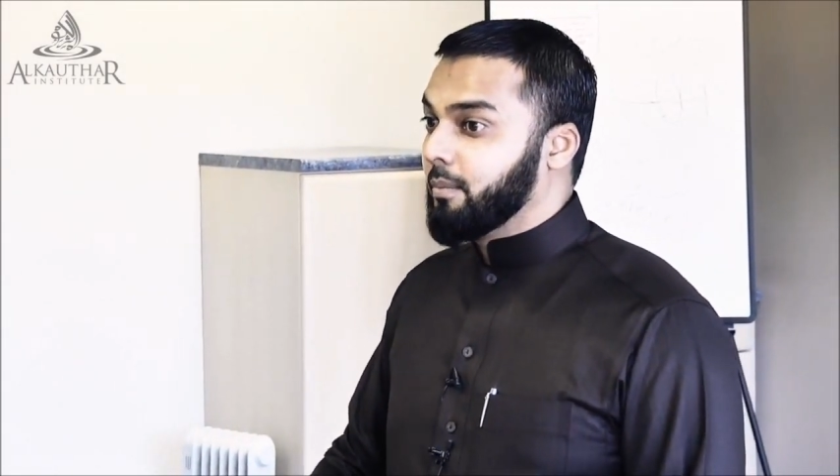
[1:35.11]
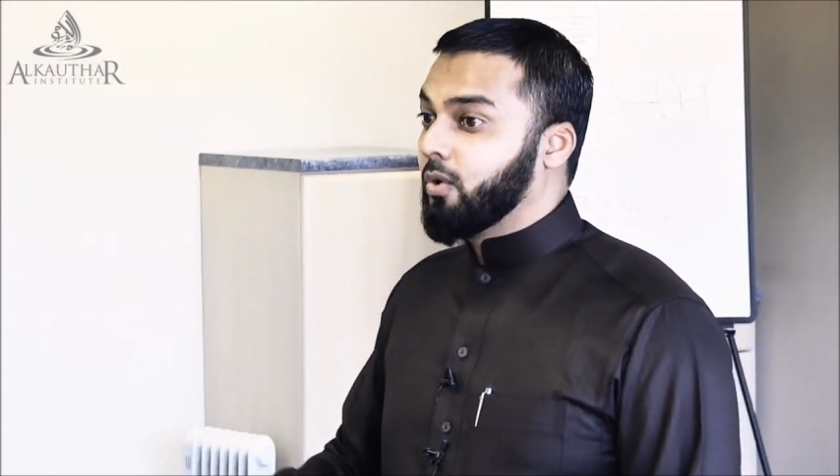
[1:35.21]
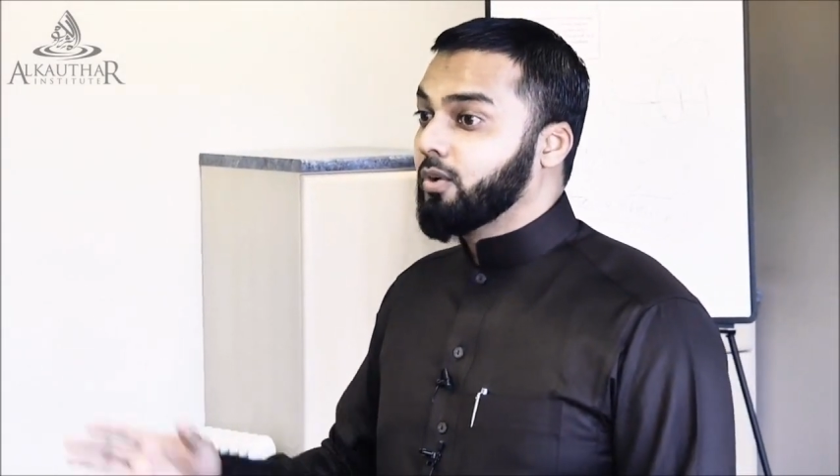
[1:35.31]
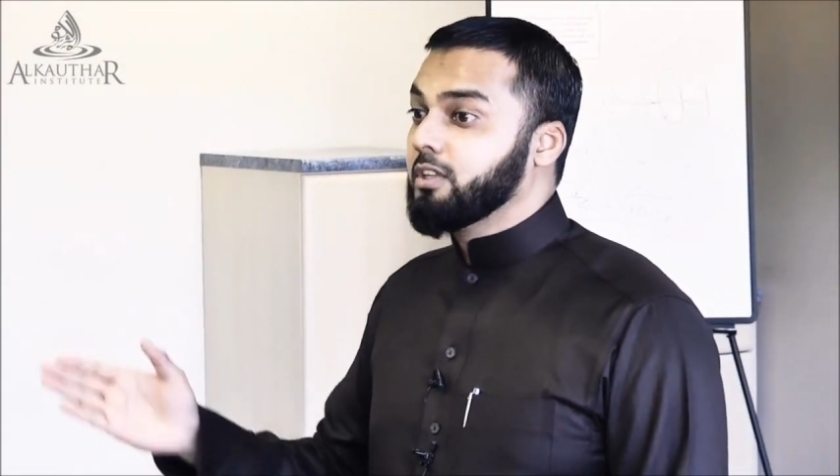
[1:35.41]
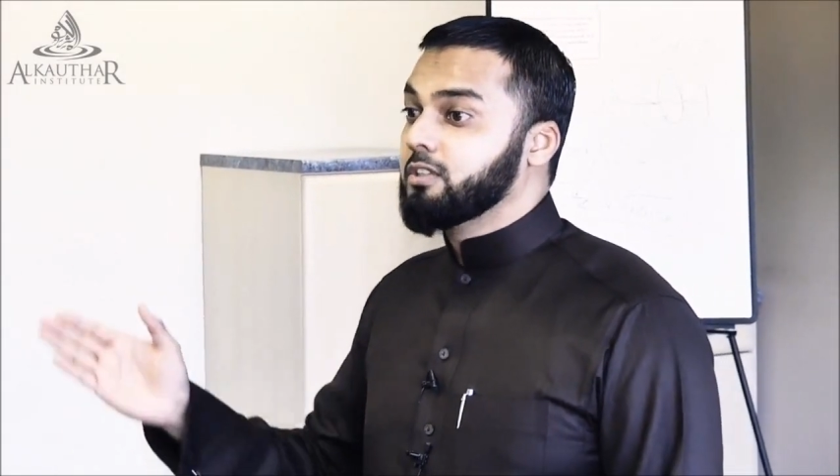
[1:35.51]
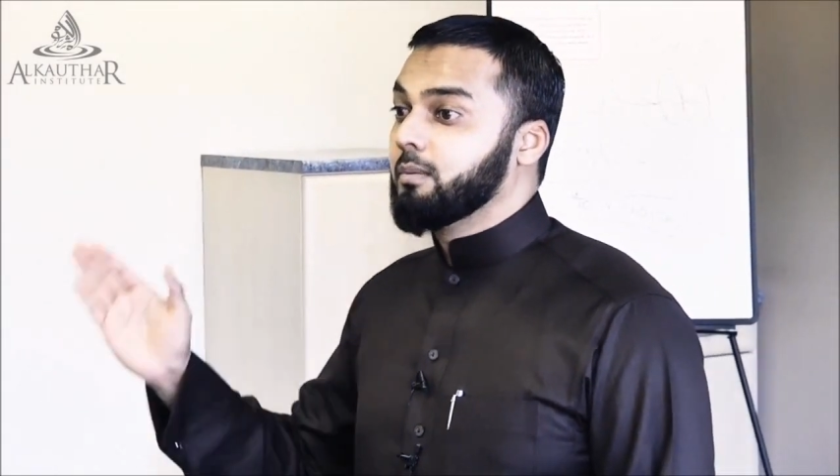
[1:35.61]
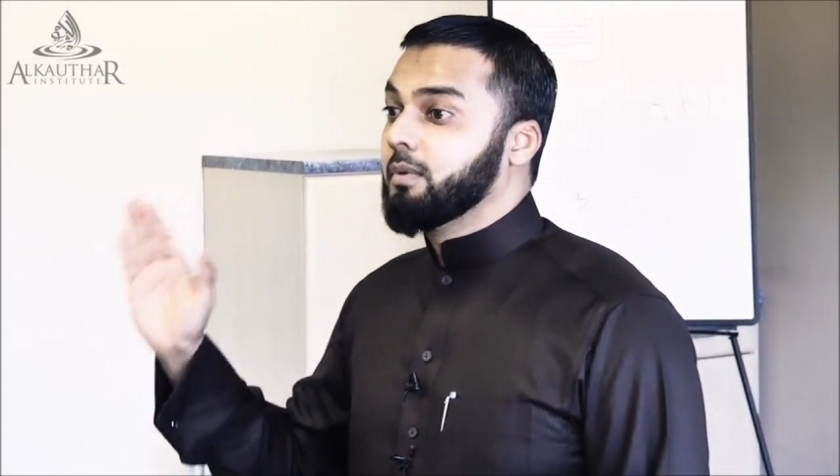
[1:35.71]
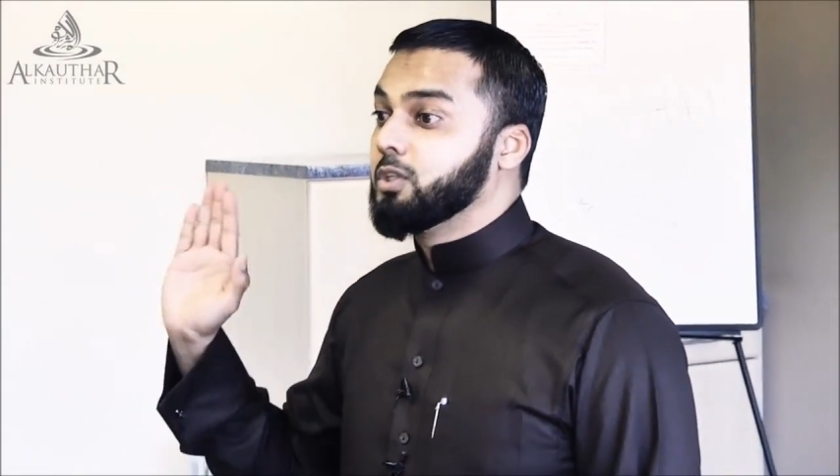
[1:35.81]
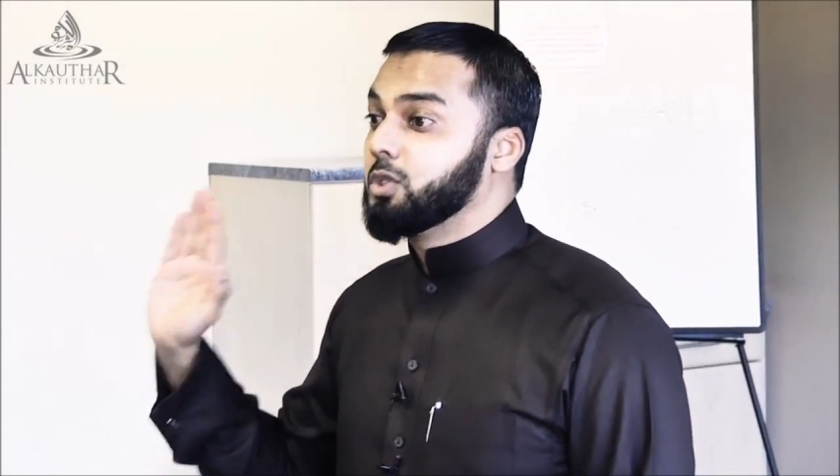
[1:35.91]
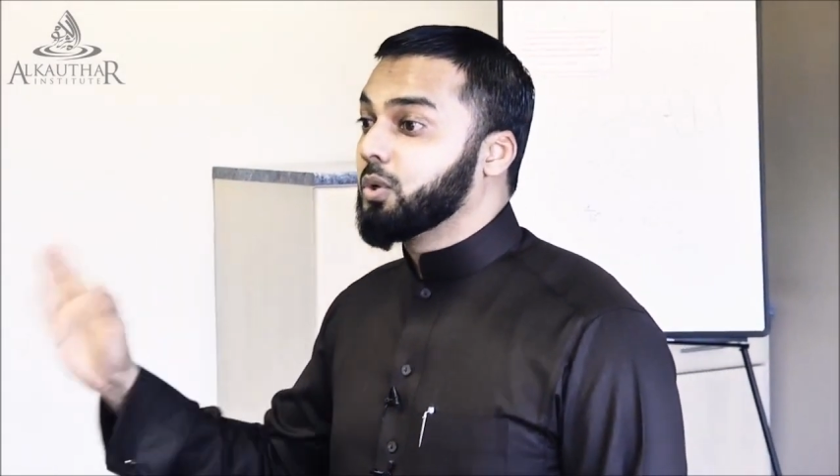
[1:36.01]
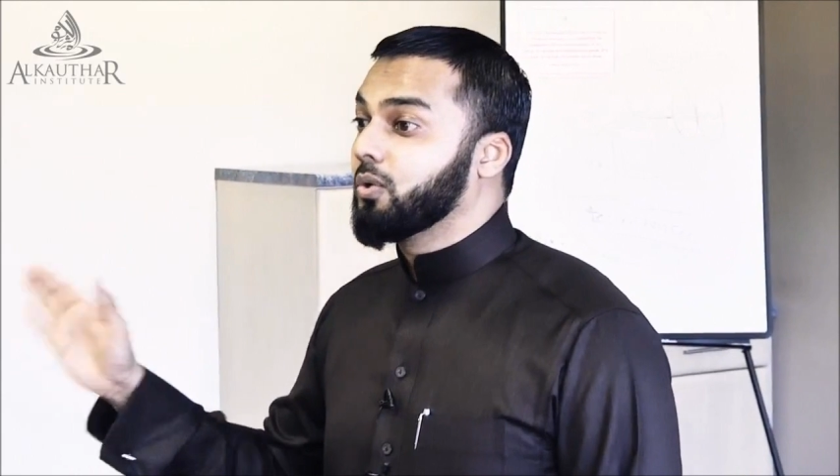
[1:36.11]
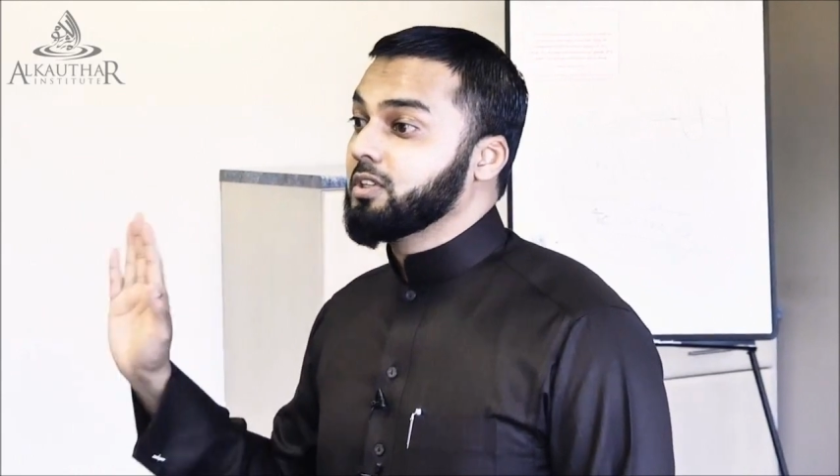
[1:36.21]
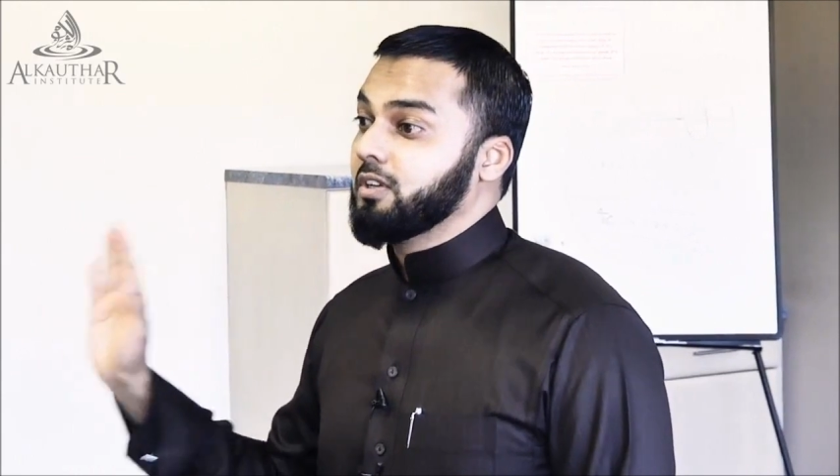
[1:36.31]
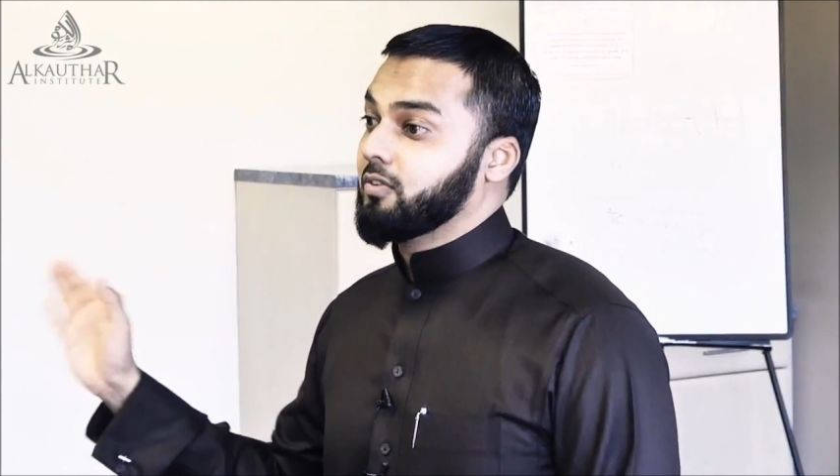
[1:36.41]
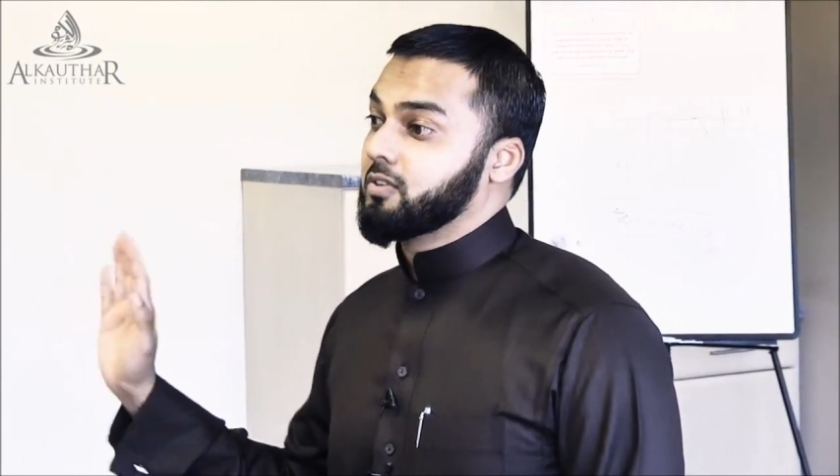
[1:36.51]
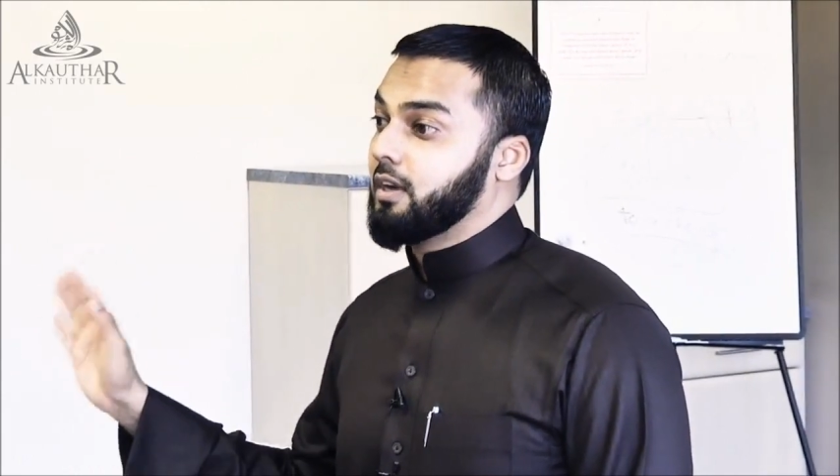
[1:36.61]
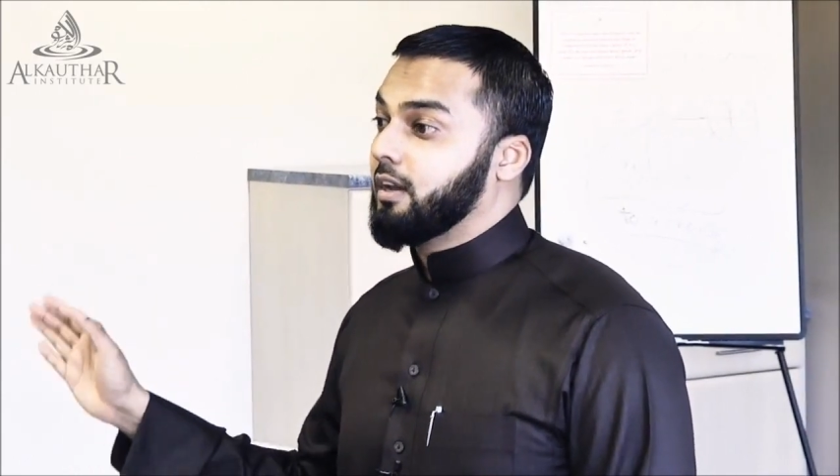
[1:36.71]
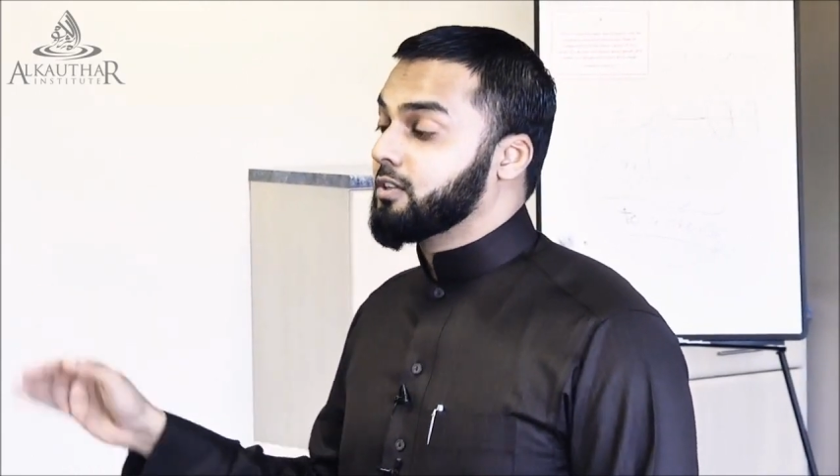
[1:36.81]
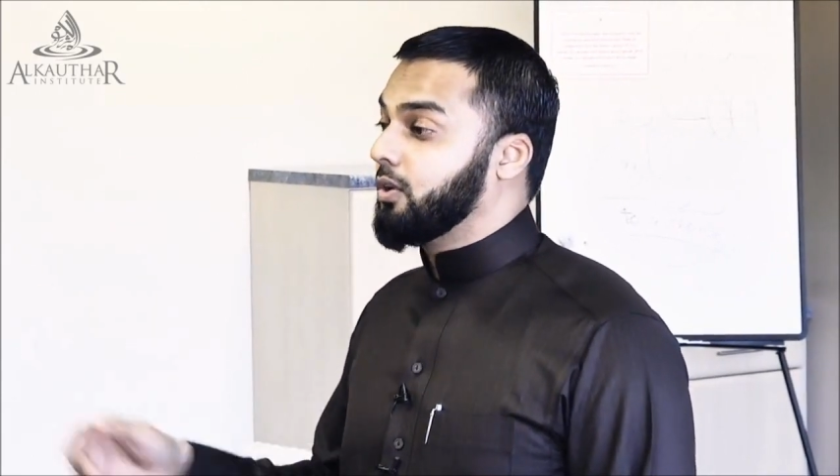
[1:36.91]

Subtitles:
According to the majority of scholars,